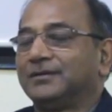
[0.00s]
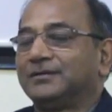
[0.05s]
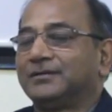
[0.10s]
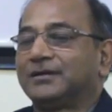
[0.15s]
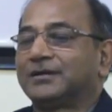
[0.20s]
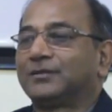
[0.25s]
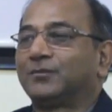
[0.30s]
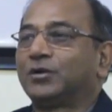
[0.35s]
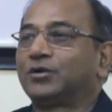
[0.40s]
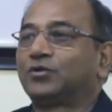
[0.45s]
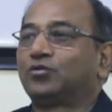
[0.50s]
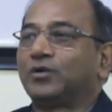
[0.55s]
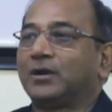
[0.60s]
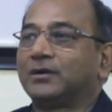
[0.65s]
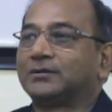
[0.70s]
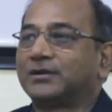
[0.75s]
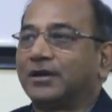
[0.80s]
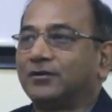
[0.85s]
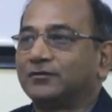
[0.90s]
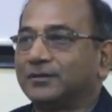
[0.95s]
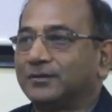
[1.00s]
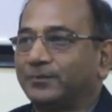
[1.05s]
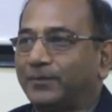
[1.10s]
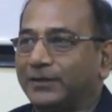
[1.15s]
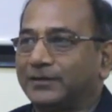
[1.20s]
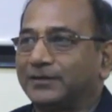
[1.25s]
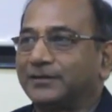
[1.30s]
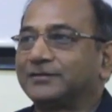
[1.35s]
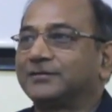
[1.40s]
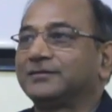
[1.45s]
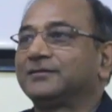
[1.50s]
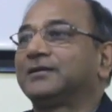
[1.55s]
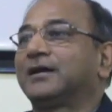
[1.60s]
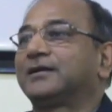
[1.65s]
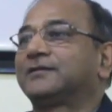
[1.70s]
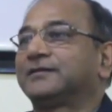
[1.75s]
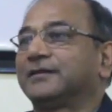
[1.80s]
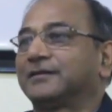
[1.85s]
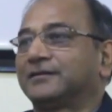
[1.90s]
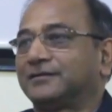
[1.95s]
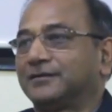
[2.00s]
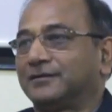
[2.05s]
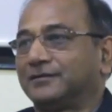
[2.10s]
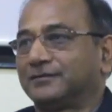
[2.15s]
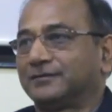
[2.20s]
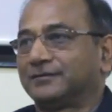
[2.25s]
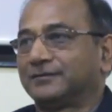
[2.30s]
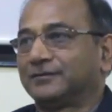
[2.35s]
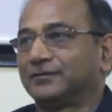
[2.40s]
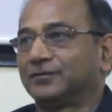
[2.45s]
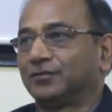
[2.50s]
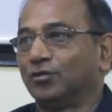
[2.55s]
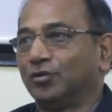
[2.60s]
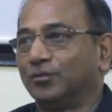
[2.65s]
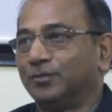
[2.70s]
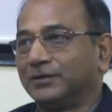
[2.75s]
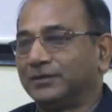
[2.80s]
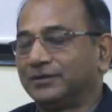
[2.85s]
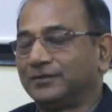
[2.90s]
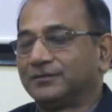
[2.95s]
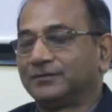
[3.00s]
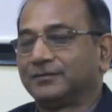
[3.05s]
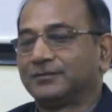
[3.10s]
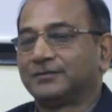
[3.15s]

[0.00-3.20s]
There are about 12,000 patents in that sector globally.